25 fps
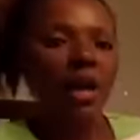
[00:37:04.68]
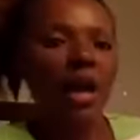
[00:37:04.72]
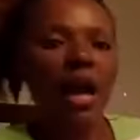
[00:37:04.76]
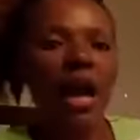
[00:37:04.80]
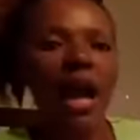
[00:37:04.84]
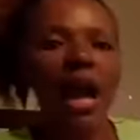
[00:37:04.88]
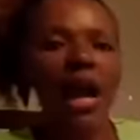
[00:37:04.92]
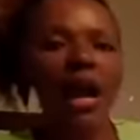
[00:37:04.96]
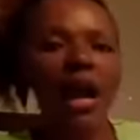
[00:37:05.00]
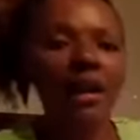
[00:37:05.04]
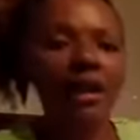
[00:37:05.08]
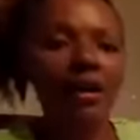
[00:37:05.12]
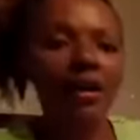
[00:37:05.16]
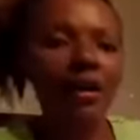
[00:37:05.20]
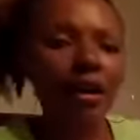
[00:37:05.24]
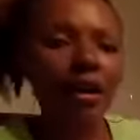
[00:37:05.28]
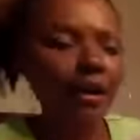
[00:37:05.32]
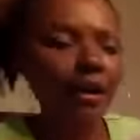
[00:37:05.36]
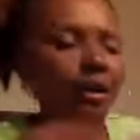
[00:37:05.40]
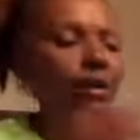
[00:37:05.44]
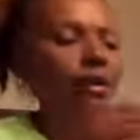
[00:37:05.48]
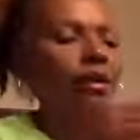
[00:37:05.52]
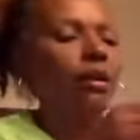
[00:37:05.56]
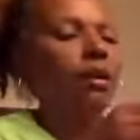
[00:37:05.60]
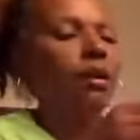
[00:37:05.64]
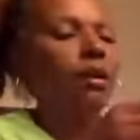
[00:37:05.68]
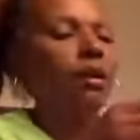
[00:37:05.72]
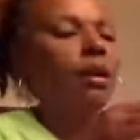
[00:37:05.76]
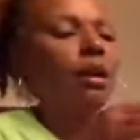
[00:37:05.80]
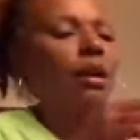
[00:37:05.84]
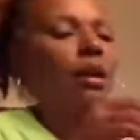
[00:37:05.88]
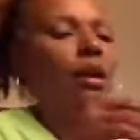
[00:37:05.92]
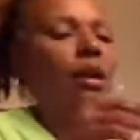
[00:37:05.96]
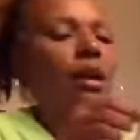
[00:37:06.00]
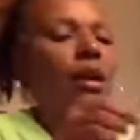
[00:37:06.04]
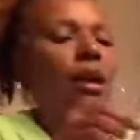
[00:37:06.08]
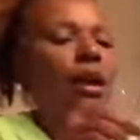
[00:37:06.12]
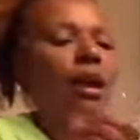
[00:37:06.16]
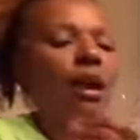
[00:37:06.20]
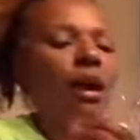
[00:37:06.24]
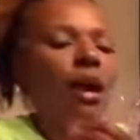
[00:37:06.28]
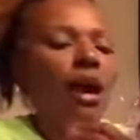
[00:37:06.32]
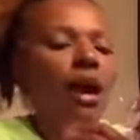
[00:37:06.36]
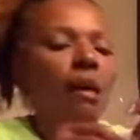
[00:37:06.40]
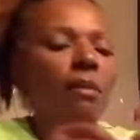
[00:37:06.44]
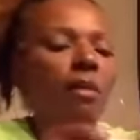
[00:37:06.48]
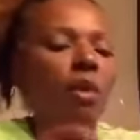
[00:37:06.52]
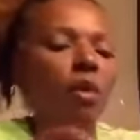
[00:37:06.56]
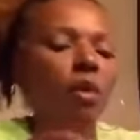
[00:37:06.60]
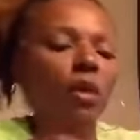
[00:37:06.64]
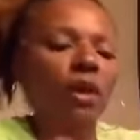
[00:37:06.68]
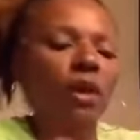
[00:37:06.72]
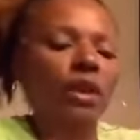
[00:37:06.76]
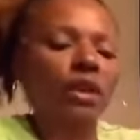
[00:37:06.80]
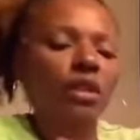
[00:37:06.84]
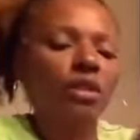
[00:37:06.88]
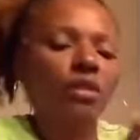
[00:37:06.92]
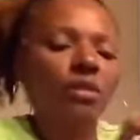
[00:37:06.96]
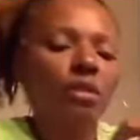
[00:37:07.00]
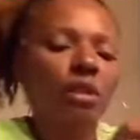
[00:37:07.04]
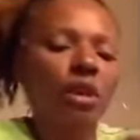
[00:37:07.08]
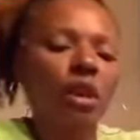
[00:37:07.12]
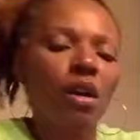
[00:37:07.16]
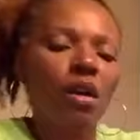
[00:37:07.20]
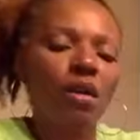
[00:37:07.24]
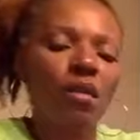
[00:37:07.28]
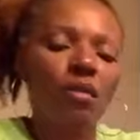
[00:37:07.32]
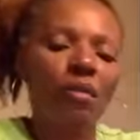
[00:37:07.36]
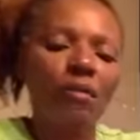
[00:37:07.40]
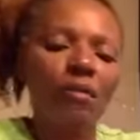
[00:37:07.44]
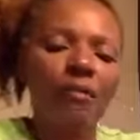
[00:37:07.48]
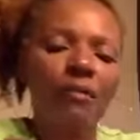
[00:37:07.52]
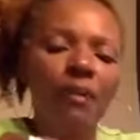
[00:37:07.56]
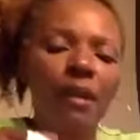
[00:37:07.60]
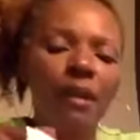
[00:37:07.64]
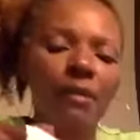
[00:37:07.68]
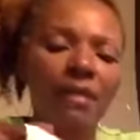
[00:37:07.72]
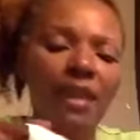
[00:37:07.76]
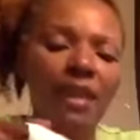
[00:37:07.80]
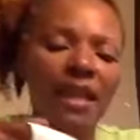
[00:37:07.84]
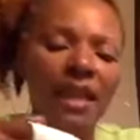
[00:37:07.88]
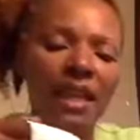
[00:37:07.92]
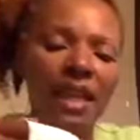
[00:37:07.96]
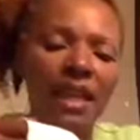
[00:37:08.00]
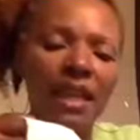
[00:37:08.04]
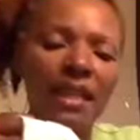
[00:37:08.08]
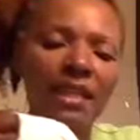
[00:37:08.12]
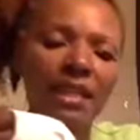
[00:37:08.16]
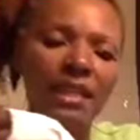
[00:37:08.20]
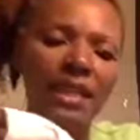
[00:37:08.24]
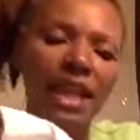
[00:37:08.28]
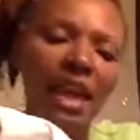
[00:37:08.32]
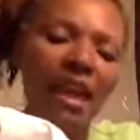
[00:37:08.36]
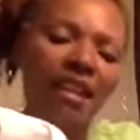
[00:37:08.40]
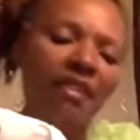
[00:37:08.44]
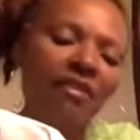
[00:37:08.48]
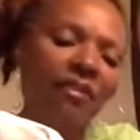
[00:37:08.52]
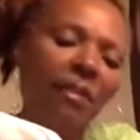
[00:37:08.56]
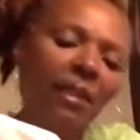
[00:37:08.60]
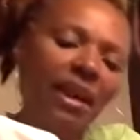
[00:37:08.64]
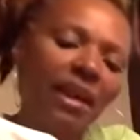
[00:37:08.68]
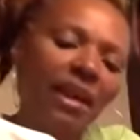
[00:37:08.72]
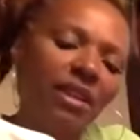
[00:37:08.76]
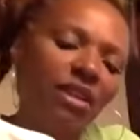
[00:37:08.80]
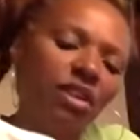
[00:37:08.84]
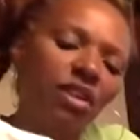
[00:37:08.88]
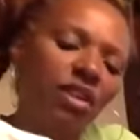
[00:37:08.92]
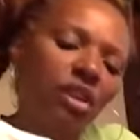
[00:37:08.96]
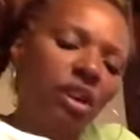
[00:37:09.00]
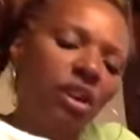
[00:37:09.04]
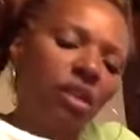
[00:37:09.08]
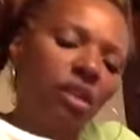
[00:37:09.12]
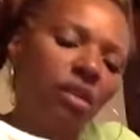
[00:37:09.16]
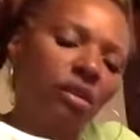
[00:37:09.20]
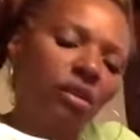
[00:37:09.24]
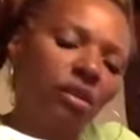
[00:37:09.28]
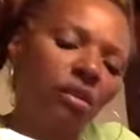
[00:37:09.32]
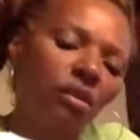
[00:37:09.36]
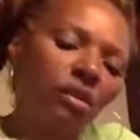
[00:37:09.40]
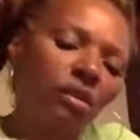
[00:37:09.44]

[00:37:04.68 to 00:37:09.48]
higher, I'm going to go from the inside of my shirt